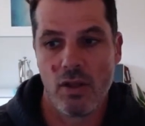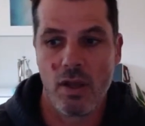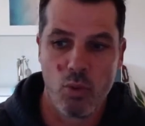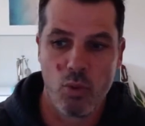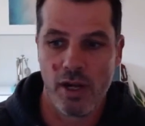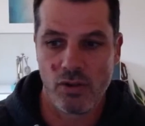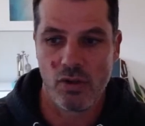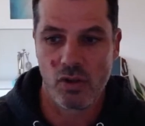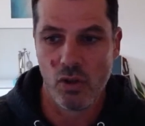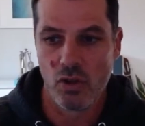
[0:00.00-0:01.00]
we'll get into the
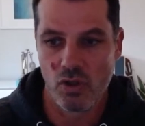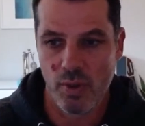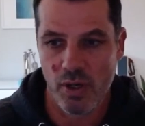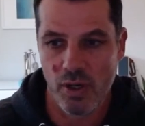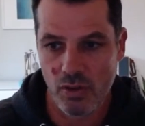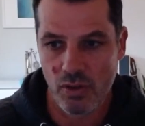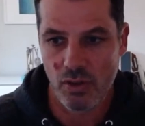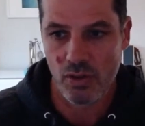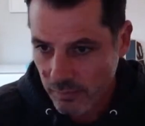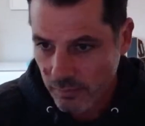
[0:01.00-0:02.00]
solutions pretty soon.
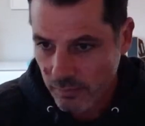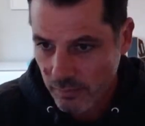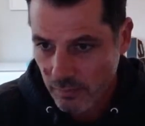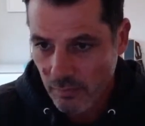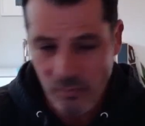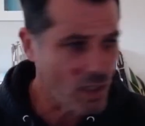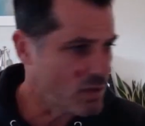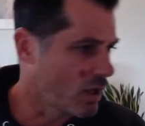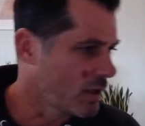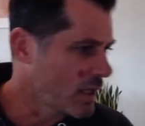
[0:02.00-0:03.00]
So
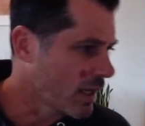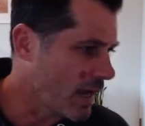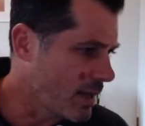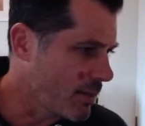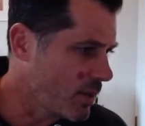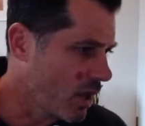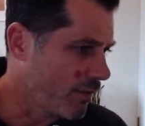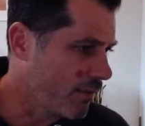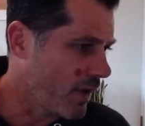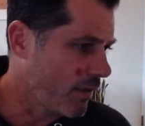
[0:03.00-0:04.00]
guys, let me know
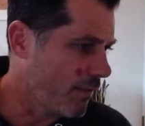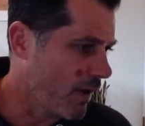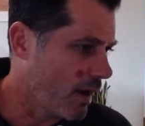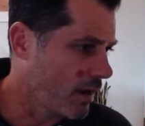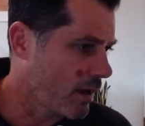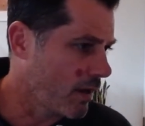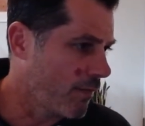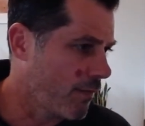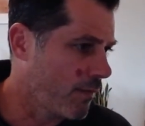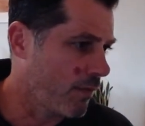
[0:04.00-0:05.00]
if
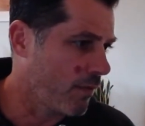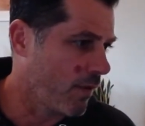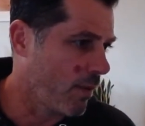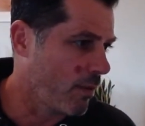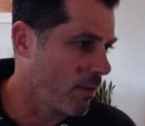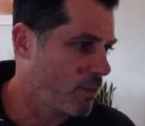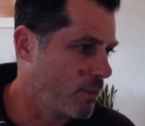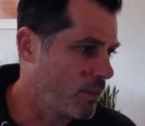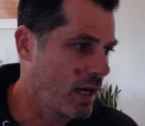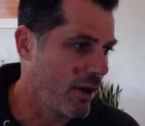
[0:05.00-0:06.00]
I'm being
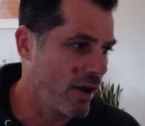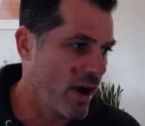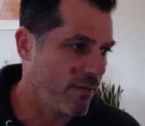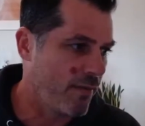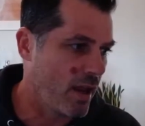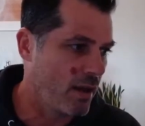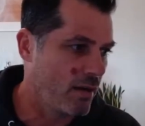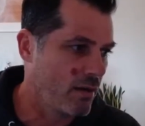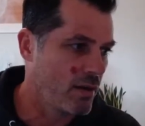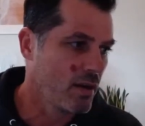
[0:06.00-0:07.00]
clear enough in
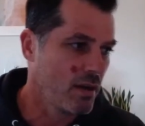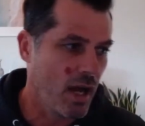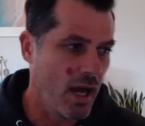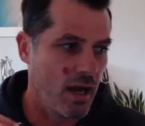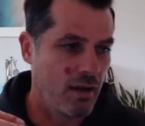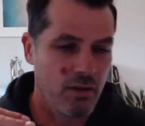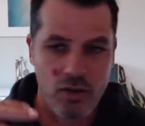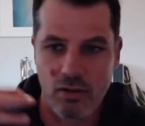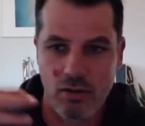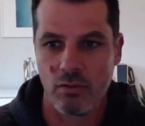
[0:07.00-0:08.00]

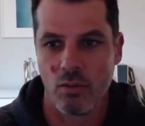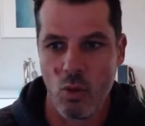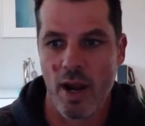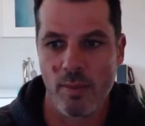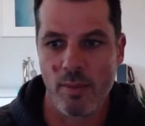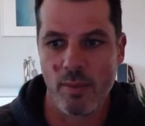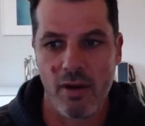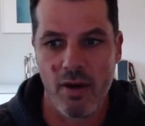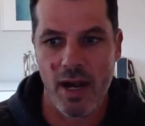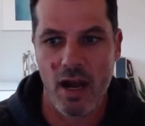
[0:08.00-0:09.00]
what I'm saying right
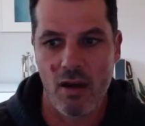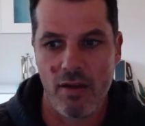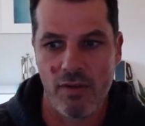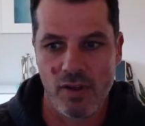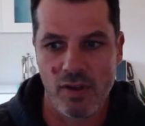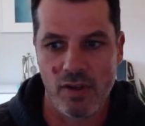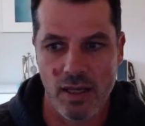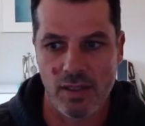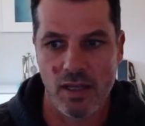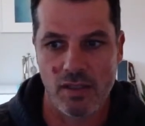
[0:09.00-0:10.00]
now, if it's making
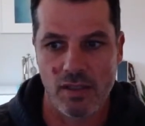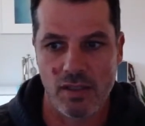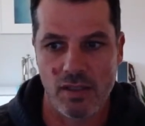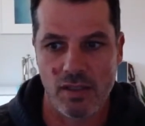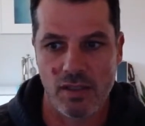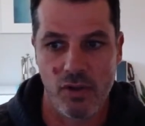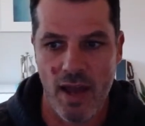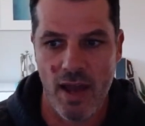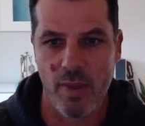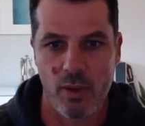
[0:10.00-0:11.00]
sense, if you're getting value from
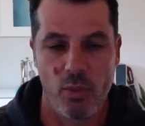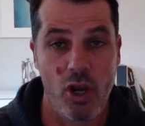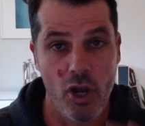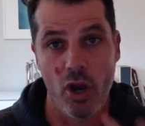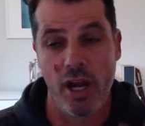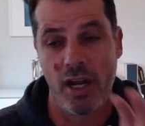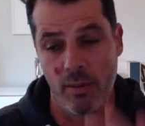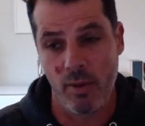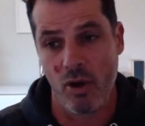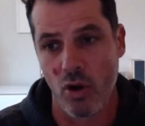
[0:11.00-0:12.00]
that. We're going to go in and I'm going to
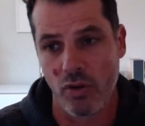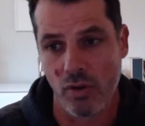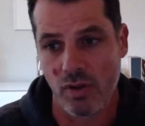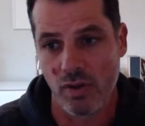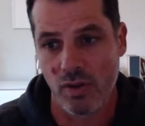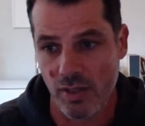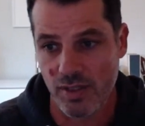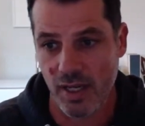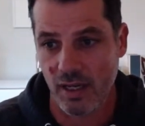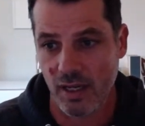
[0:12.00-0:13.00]
walk through the template in a
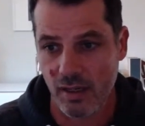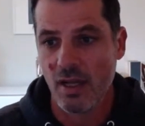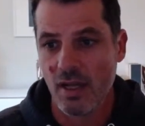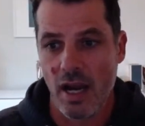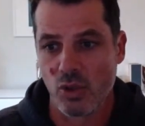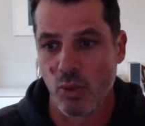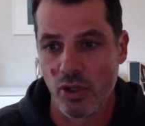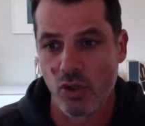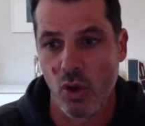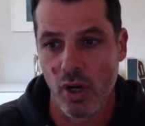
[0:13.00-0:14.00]
second. I just want to
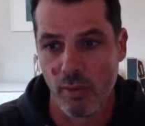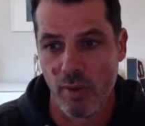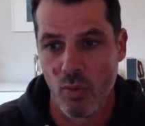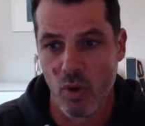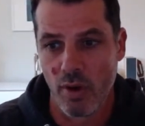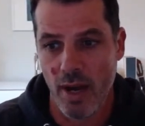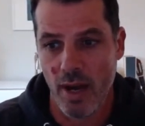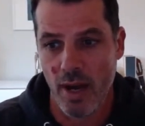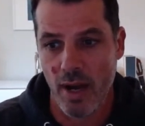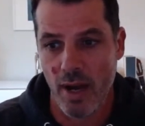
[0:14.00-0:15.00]
talk a little bit more about
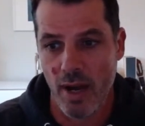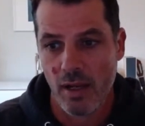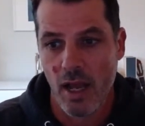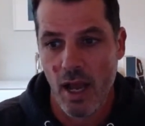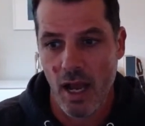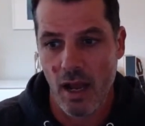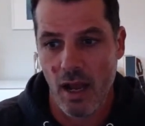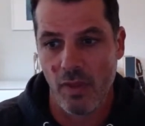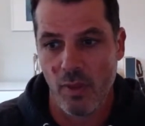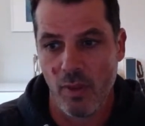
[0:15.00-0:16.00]
the
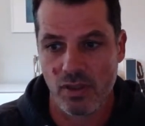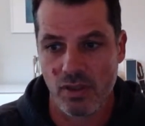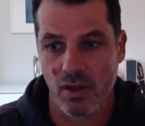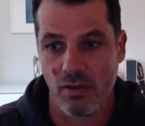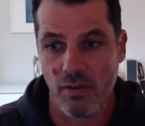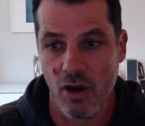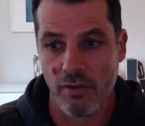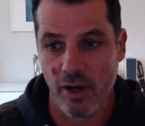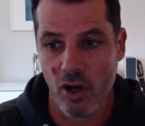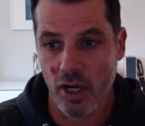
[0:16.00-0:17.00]
process of
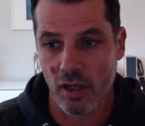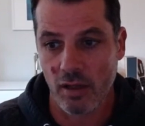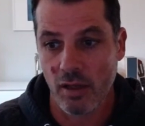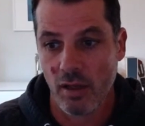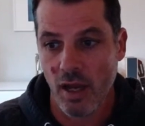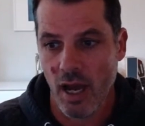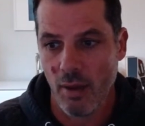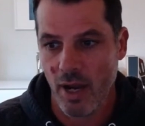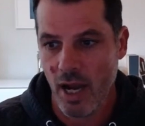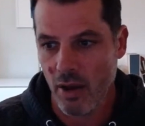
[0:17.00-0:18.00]
unlocking and how
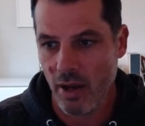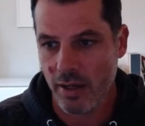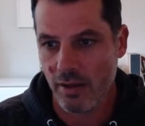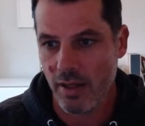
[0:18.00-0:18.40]
I did that.